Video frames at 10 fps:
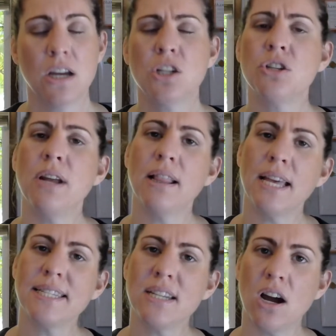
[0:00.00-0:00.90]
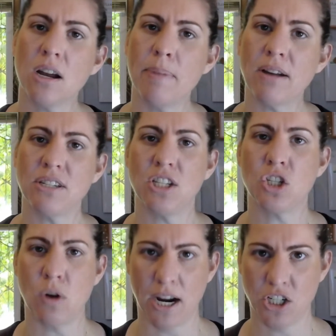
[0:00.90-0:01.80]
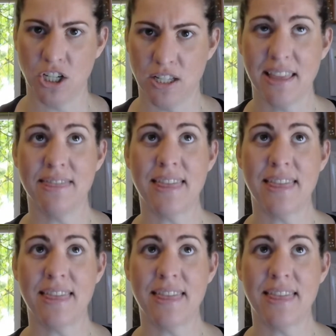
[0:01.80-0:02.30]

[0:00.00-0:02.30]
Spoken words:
So now let's talk about distractions.